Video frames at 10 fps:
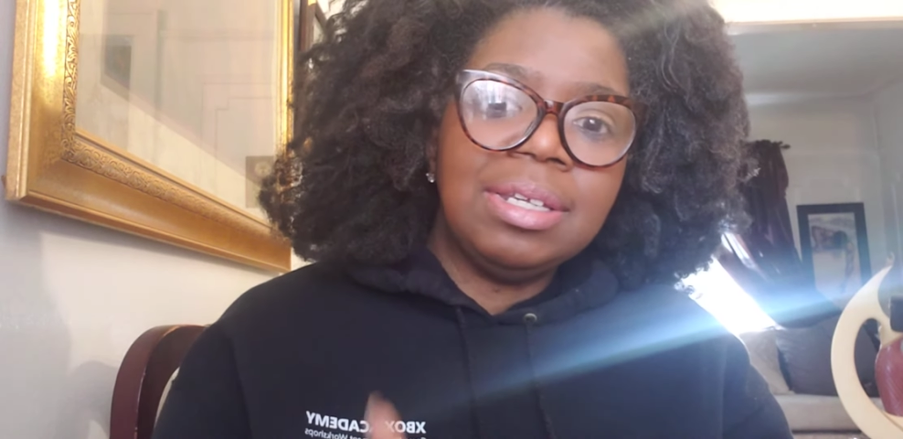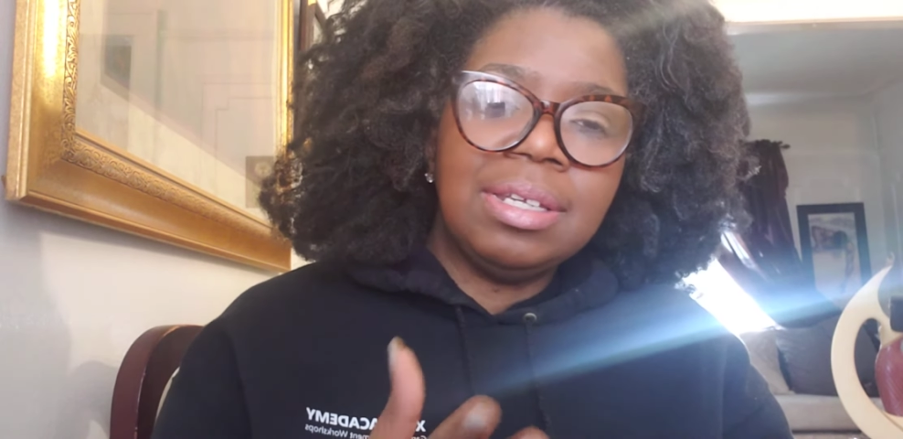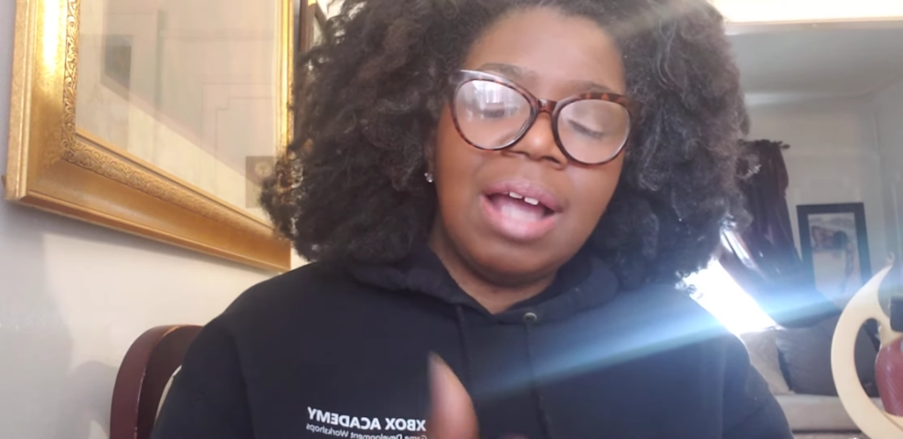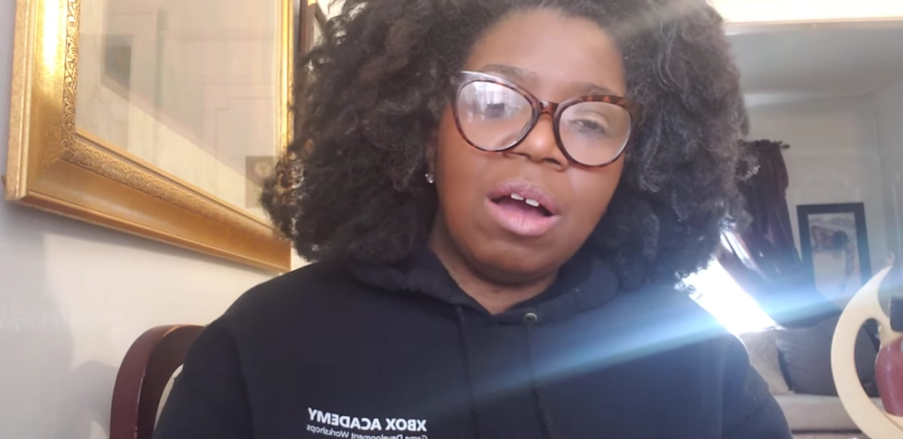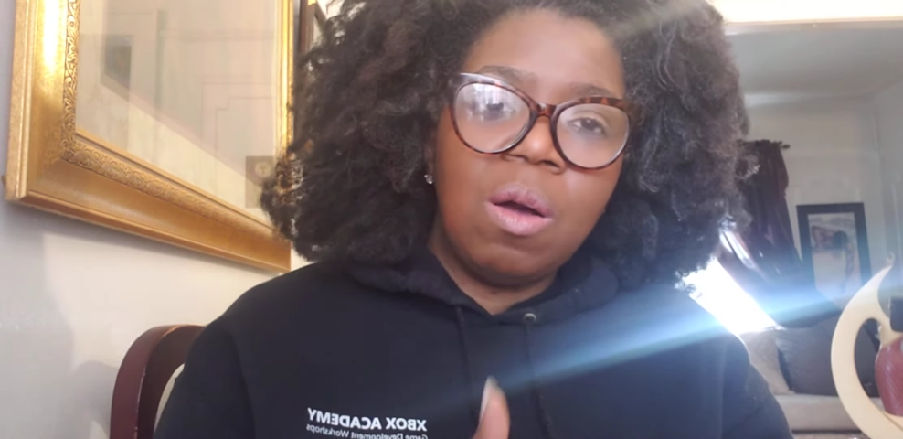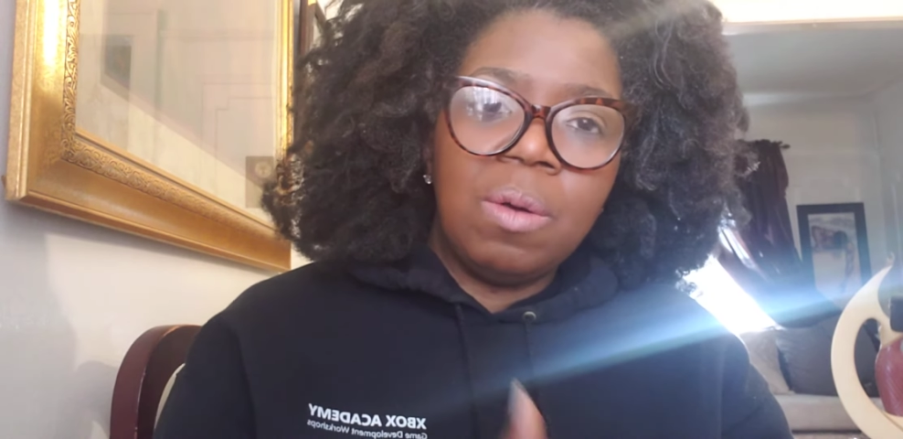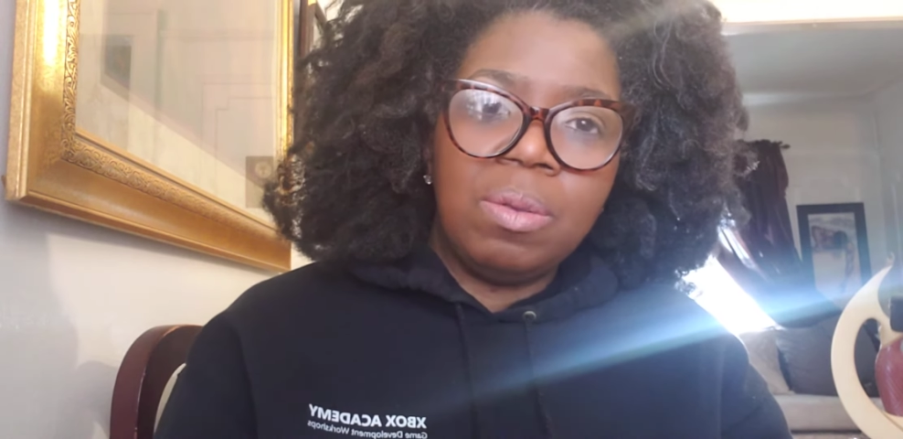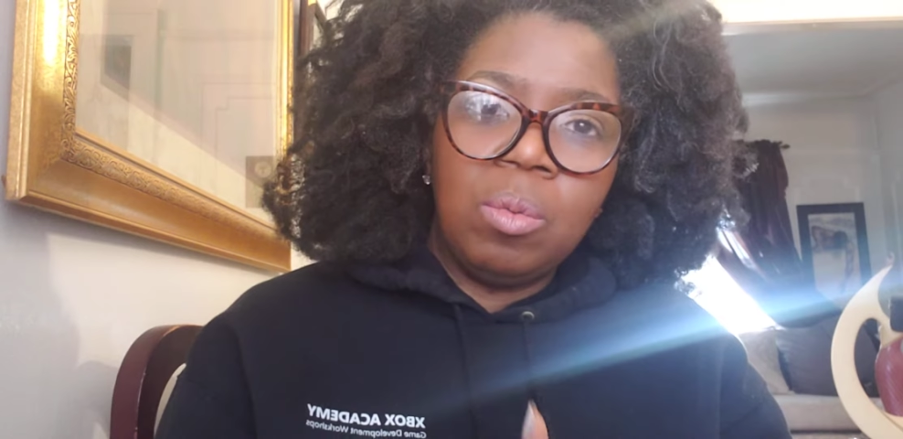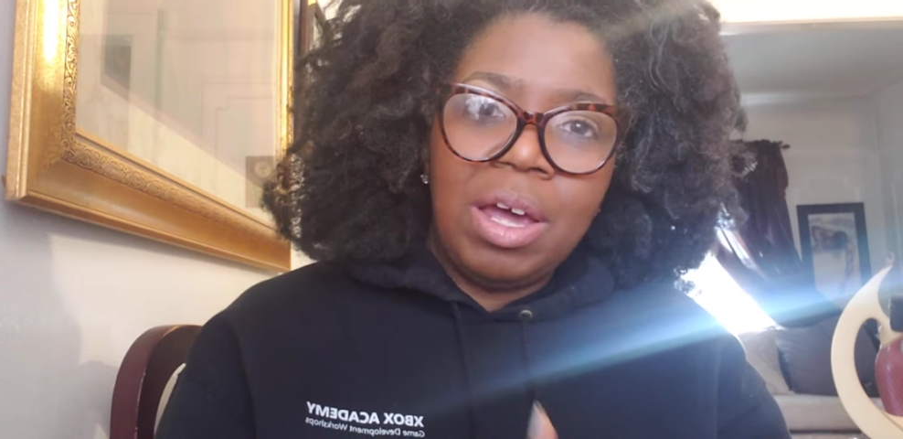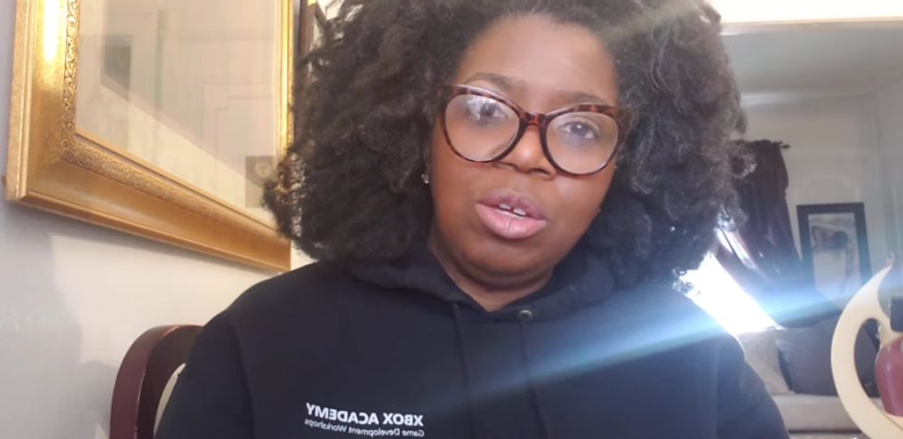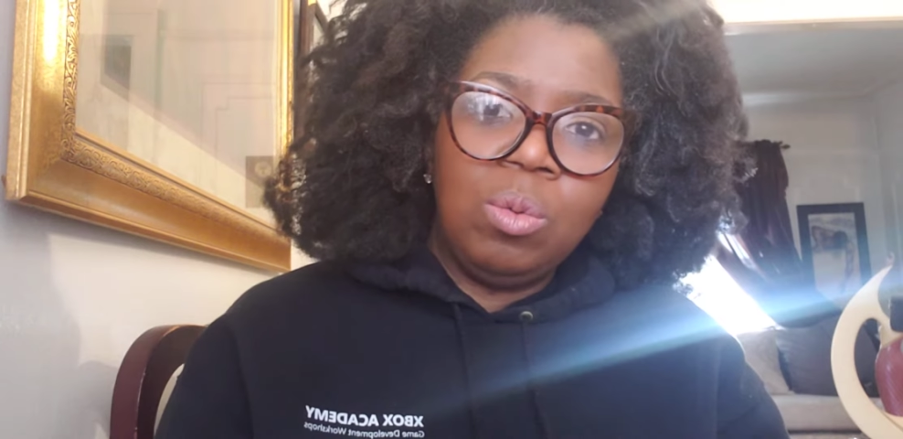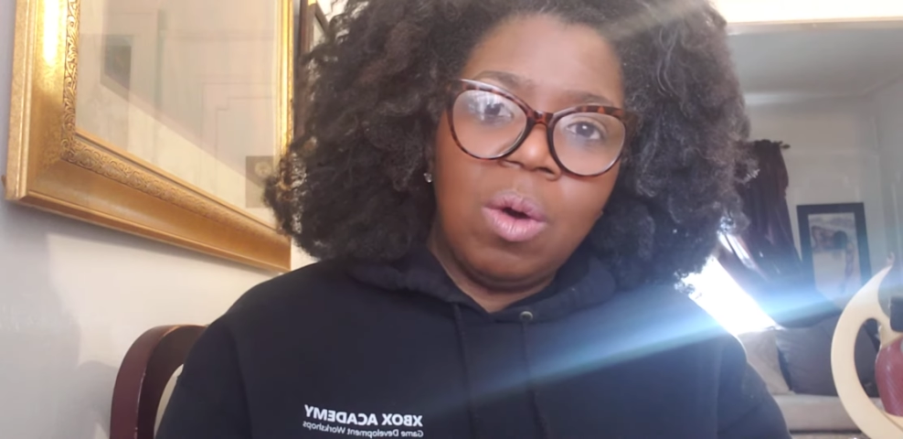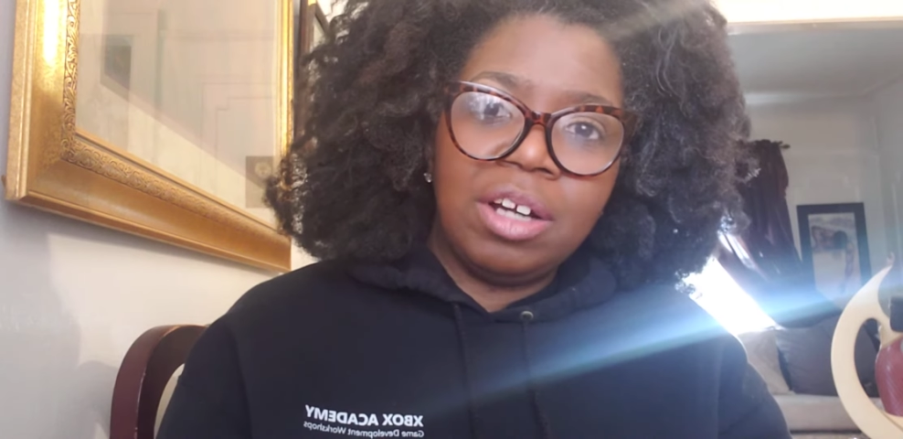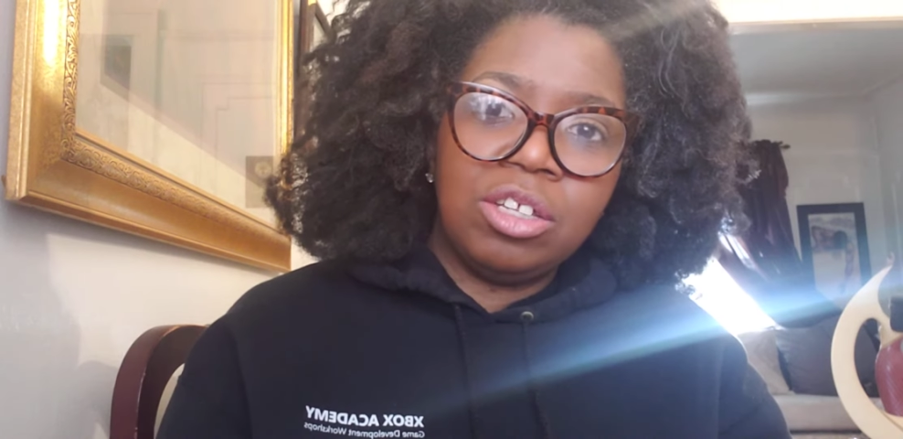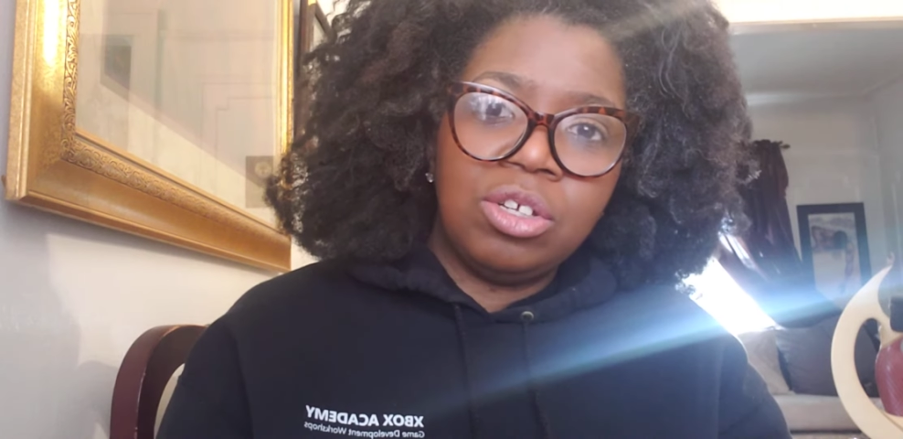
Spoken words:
is not going the way you want